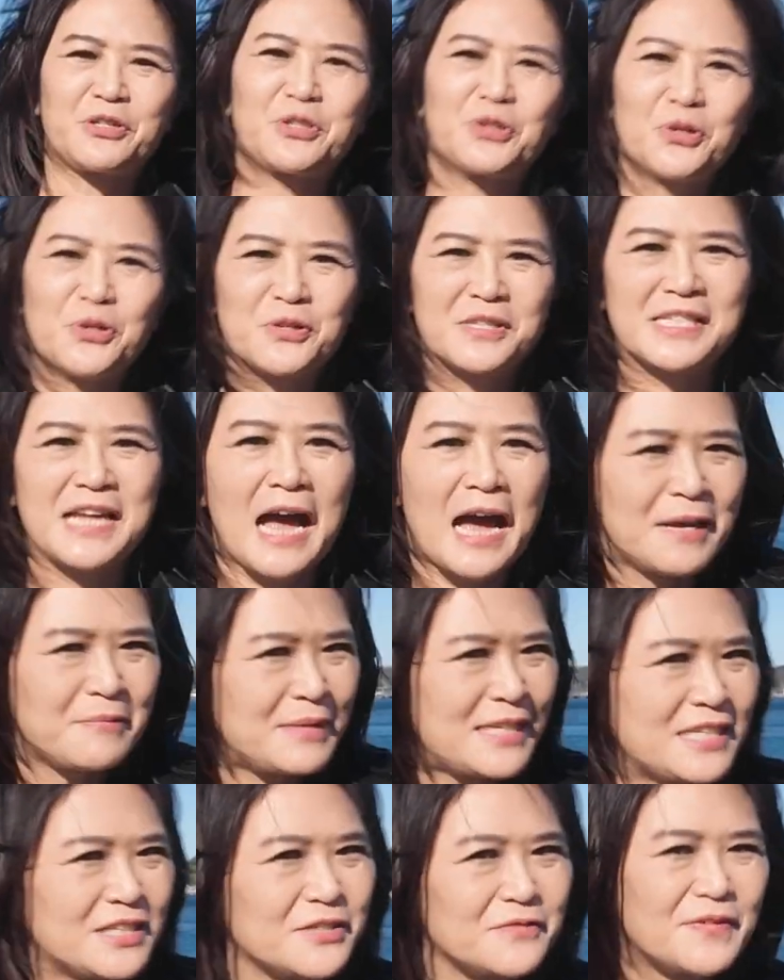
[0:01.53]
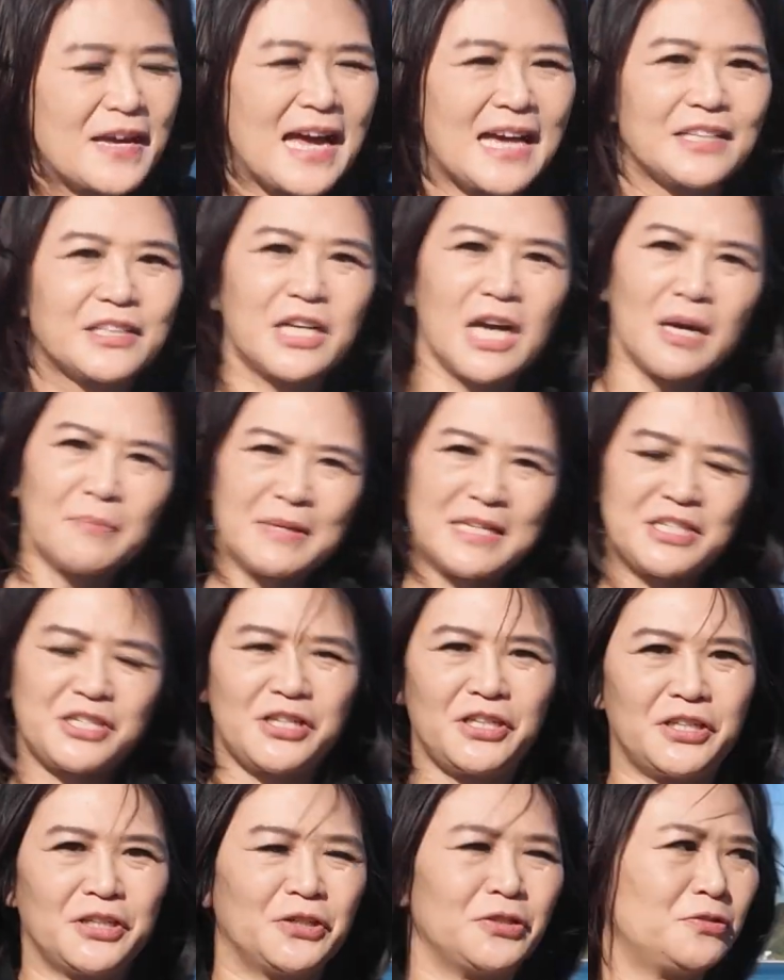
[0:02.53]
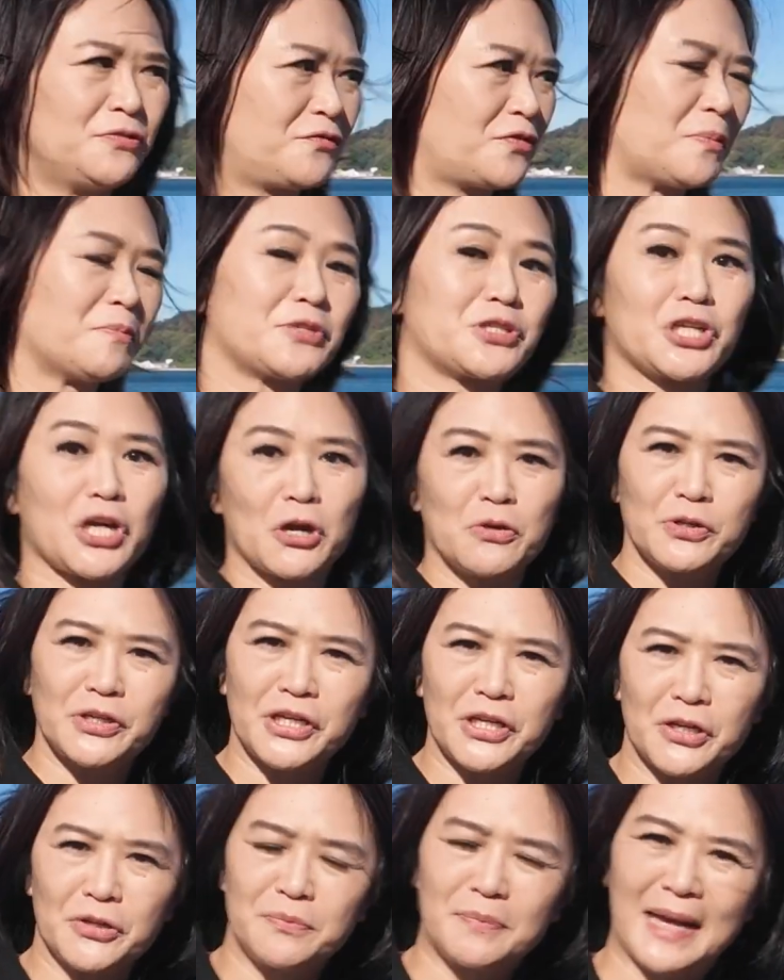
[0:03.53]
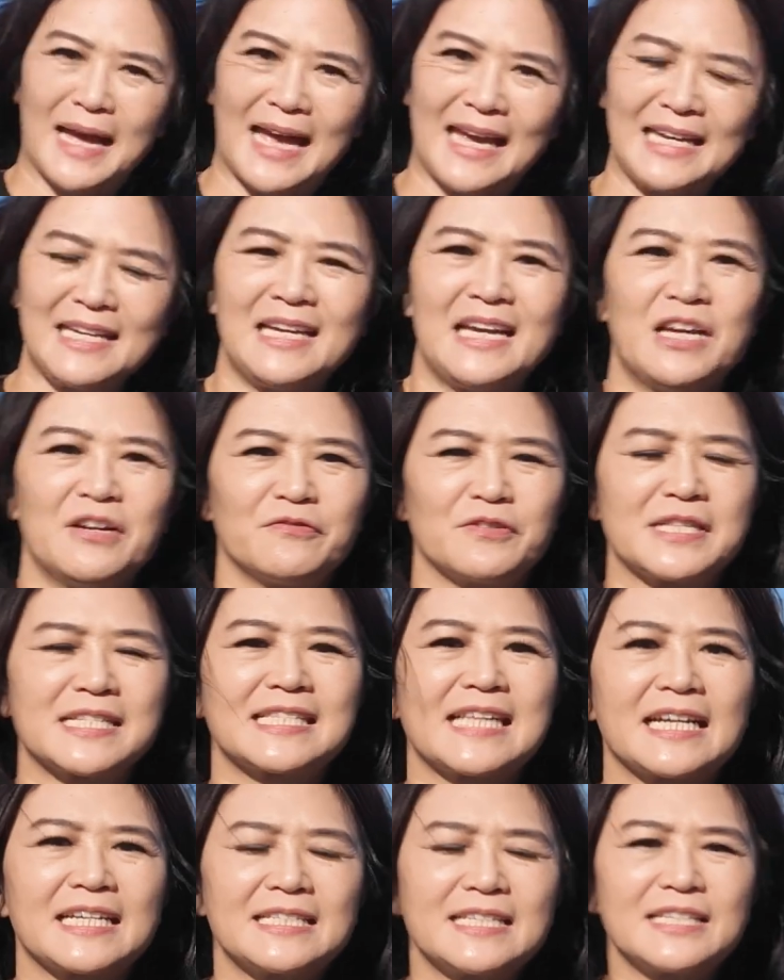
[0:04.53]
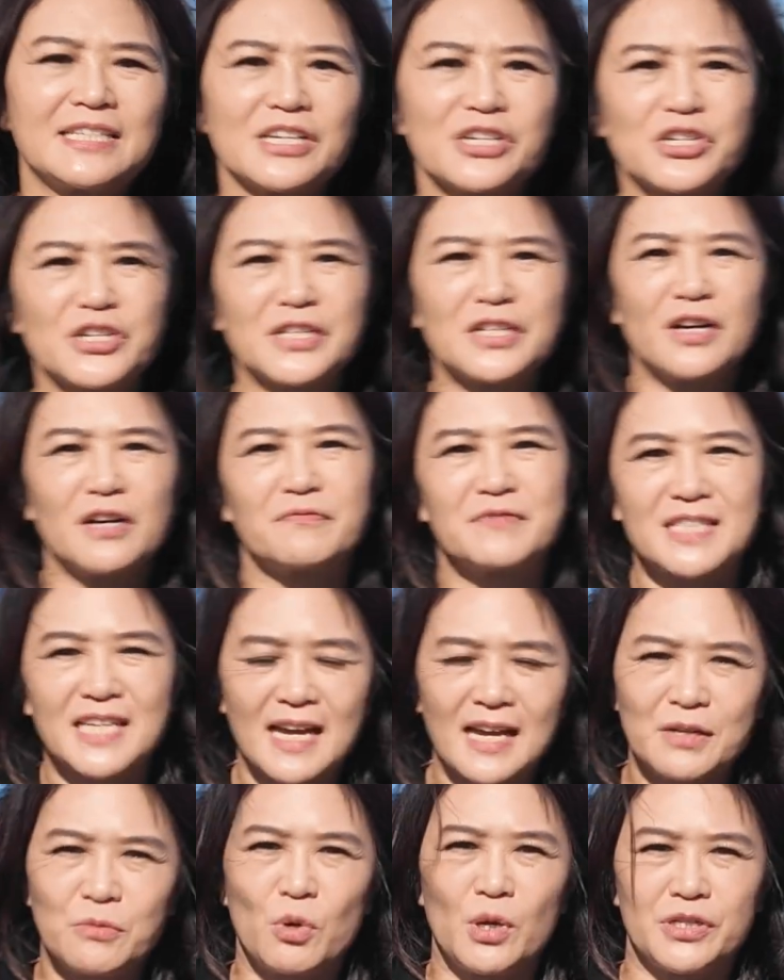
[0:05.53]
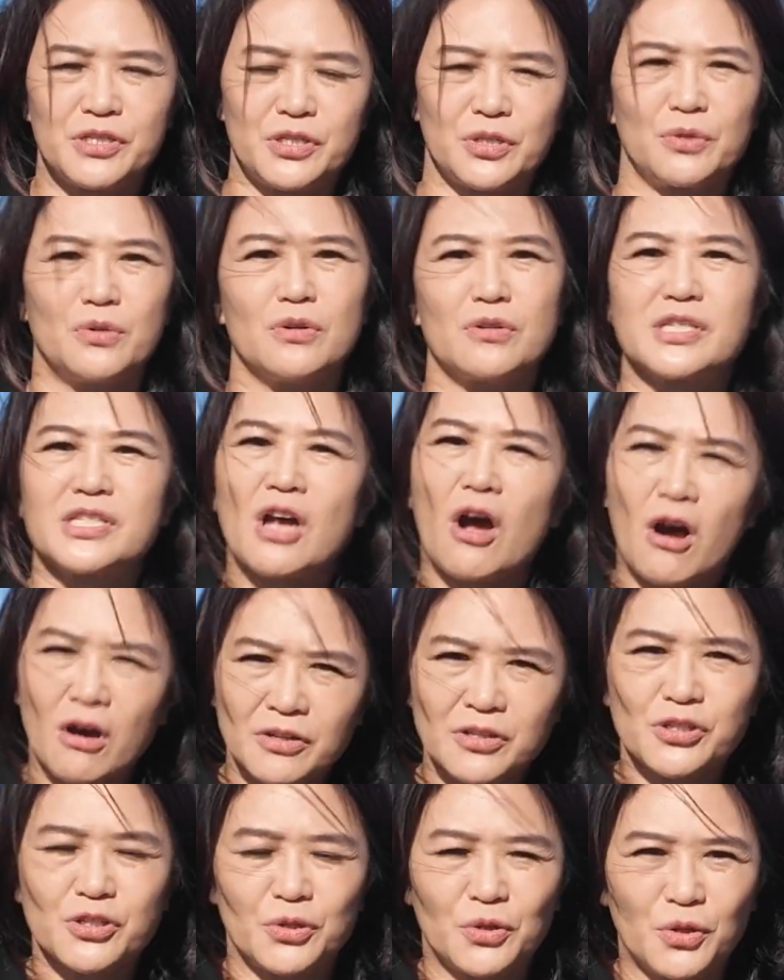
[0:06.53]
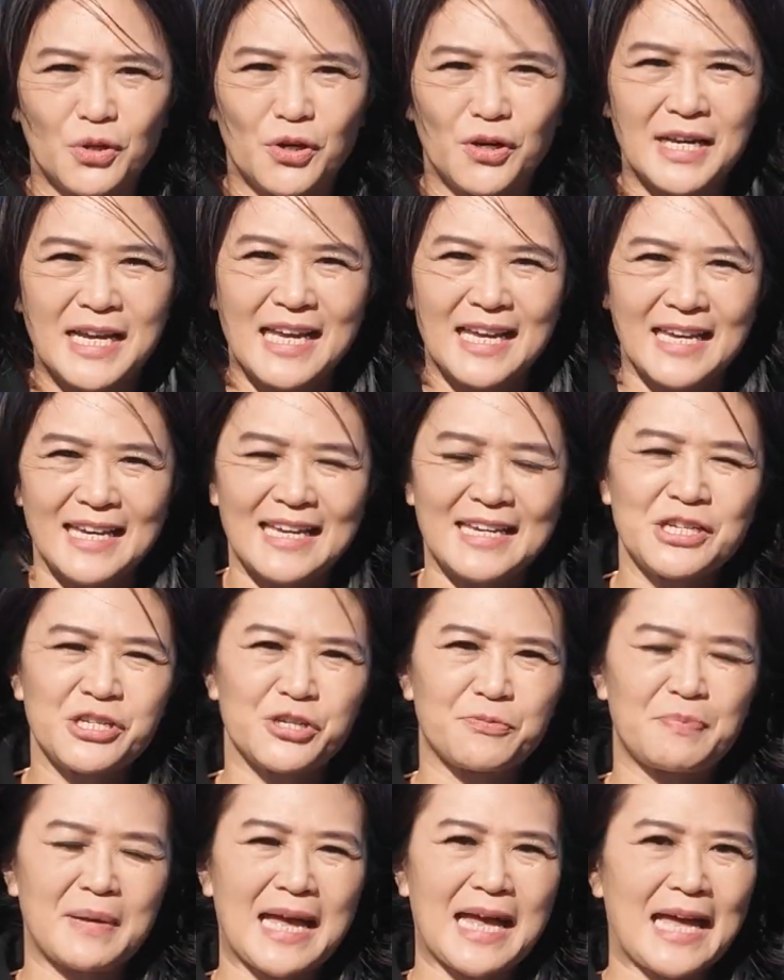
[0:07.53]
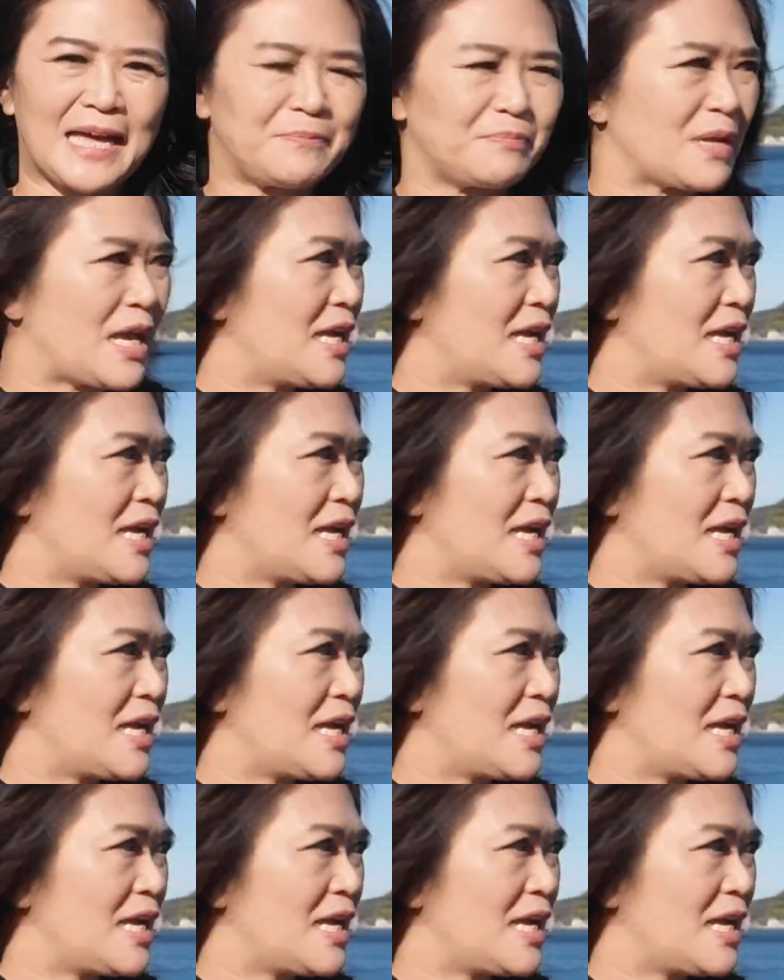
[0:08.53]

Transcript: Talks. I'm Ian Kavat, coming to you from Tokyo Bay for the second edition of Taiwan Talks on tour in Japan.